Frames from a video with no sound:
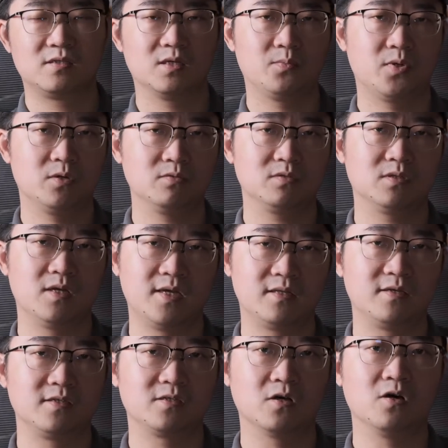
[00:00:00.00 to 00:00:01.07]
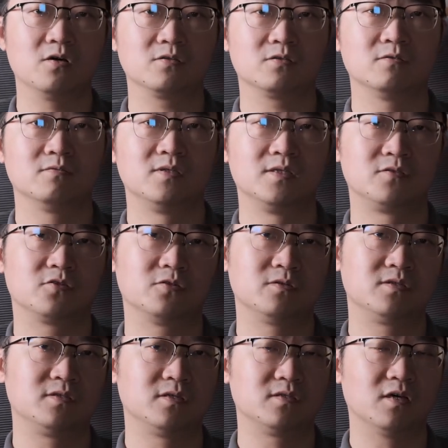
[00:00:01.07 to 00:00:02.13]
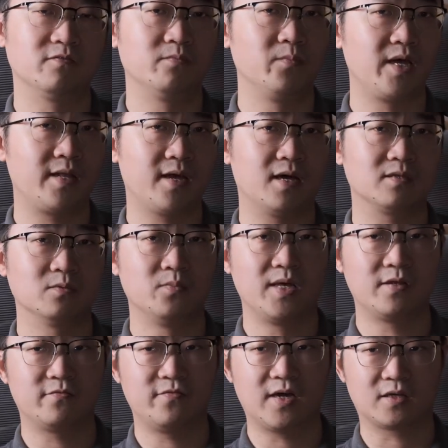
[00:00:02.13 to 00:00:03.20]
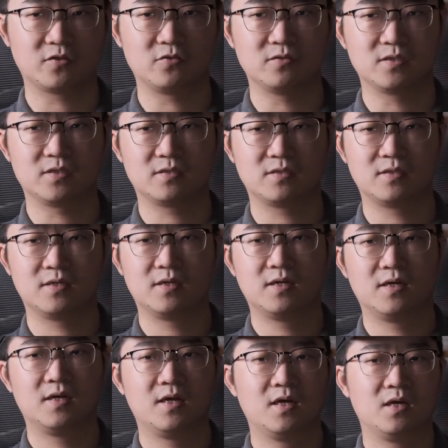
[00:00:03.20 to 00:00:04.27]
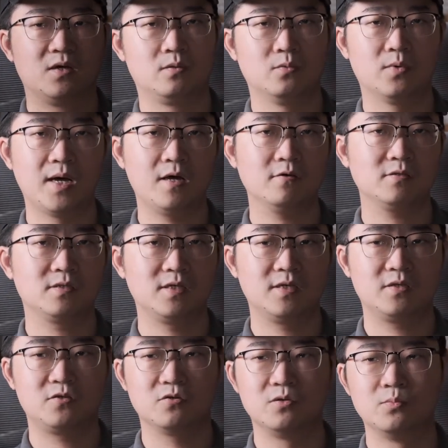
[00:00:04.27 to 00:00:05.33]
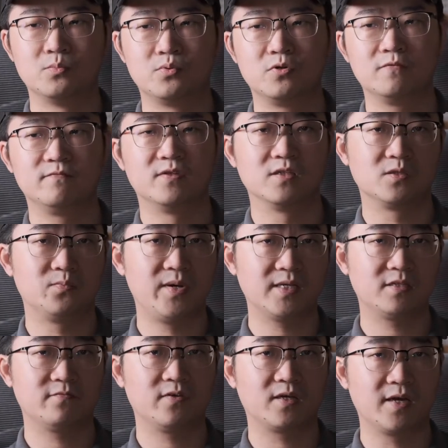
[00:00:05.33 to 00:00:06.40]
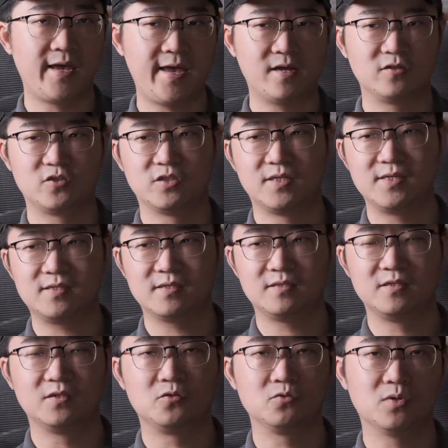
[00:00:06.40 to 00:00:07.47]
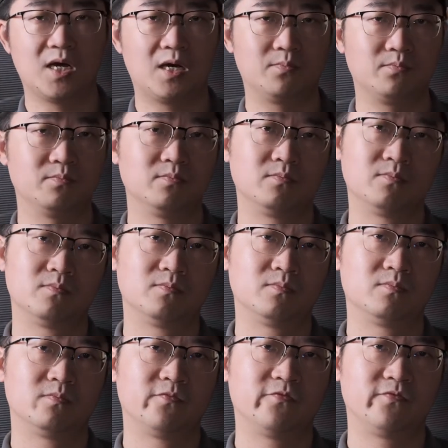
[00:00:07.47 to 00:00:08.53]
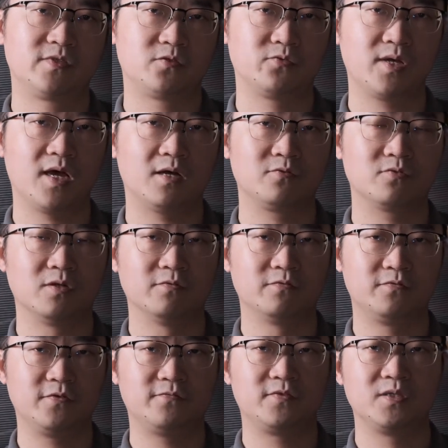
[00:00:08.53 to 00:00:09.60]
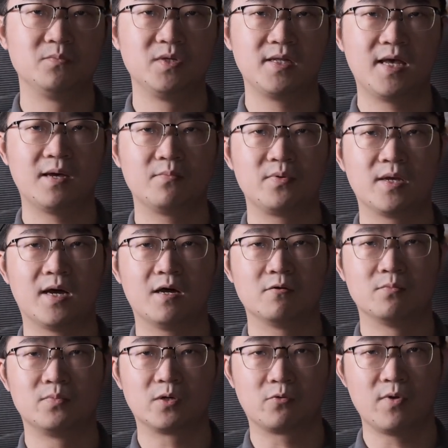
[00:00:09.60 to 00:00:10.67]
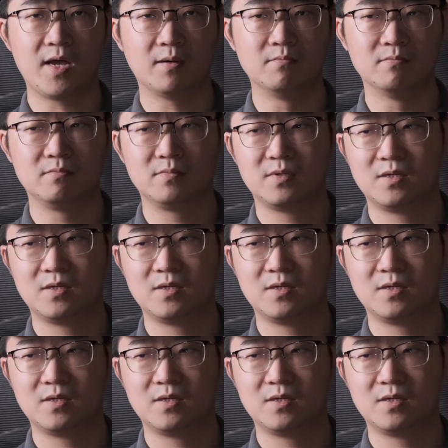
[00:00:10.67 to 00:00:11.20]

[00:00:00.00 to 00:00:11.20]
Suppose it is also the choices of many other manufacturers. While CATL improved the specific energy density to up 350 mAh per gram,